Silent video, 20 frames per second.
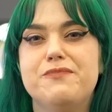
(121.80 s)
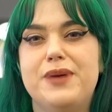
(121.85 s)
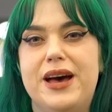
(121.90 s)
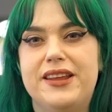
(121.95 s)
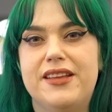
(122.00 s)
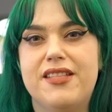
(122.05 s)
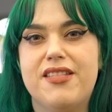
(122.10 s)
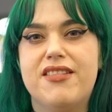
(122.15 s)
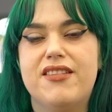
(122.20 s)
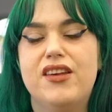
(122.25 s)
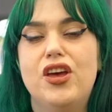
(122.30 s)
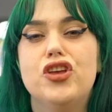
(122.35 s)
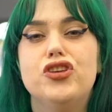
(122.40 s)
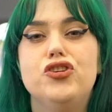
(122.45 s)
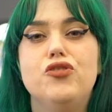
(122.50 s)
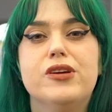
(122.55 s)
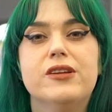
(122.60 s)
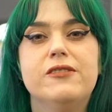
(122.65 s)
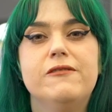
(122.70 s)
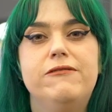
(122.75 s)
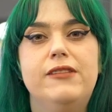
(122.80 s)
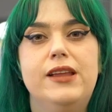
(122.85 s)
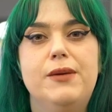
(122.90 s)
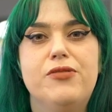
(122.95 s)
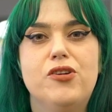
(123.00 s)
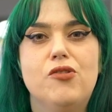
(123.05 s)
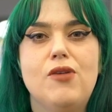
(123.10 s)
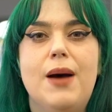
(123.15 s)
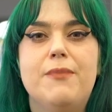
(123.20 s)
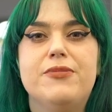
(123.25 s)
buttons, you can flip
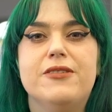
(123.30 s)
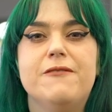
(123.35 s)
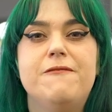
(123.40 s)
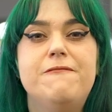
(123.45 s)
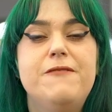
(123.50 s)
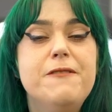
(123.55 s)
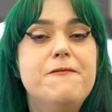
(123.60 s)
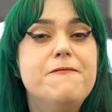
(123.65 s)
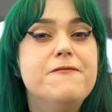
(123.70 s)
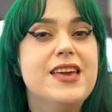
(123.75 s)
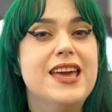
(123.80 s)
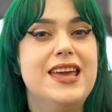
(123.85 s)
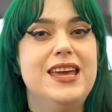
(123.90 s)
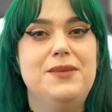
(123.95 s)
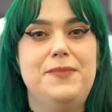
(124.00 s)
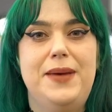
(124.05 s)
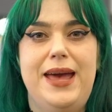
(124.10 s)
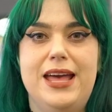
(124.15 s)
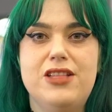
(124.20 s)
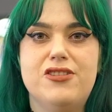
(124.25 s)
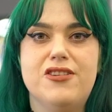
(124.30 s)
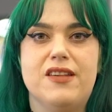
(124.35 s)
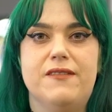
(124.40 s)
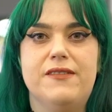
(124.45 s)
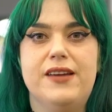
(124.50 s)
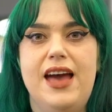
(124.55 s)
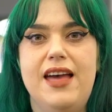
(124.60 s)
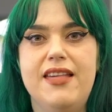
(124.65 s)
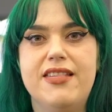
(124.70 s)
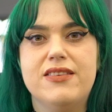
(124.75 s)
through up to 15 pages
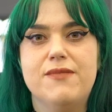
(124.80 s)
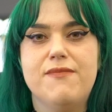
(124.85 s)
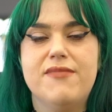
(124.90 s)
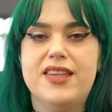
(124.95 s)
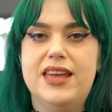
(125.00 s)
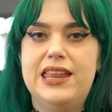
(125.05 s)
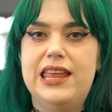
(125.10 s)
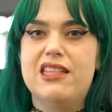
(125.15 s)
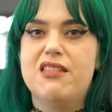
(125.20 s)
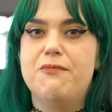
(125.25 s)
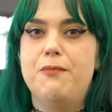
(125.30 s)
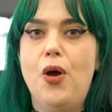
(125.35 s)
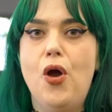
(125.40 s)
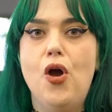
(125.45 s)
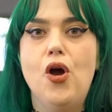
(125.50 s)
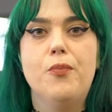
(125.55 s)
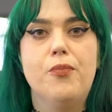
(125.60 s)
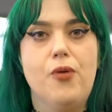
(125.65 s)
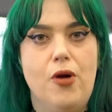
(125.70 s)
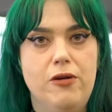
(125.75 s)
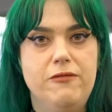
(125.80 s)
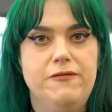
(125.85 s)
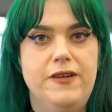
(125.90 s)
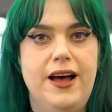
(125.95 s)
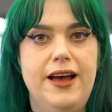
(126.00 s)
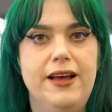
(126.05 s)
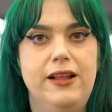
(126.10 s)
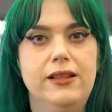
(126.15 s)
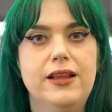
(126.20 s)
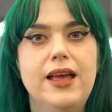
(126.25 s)
of custom settings per
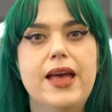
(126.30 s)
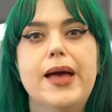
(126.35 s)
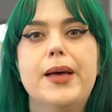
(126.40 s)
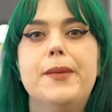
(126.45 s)
profile,